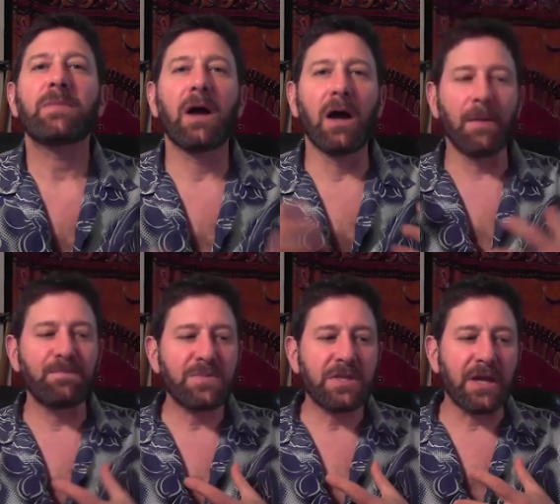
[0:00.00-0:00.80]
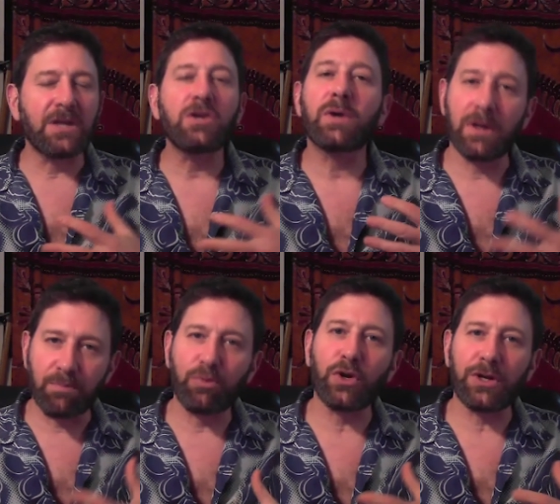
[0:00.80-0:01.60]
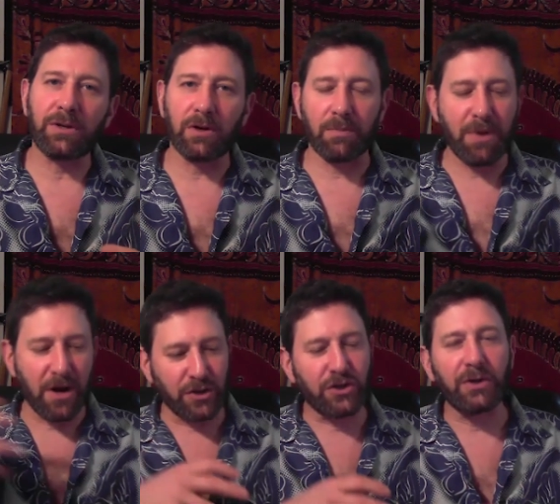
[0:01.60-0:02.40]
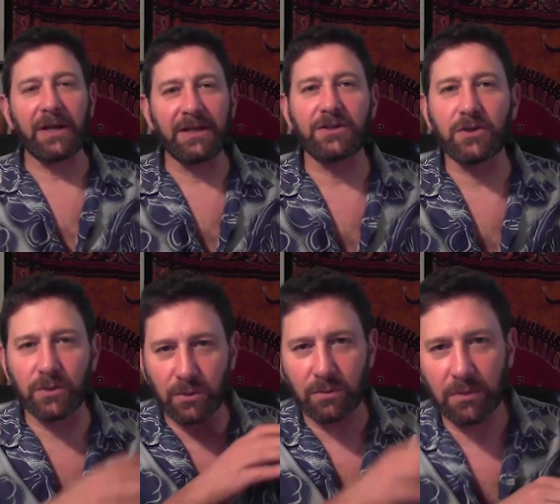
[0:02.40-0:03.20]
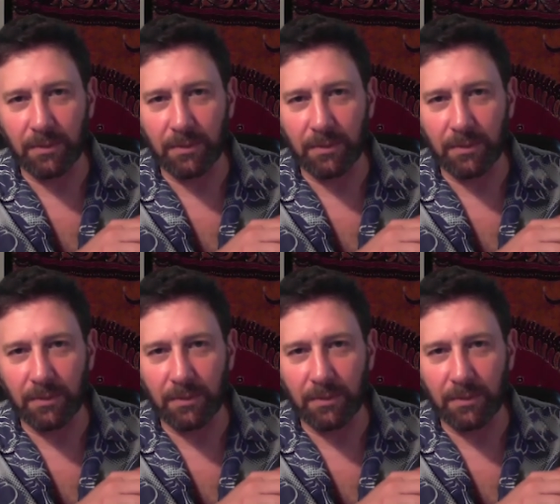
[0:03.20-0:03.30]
um, then you can put your parachute into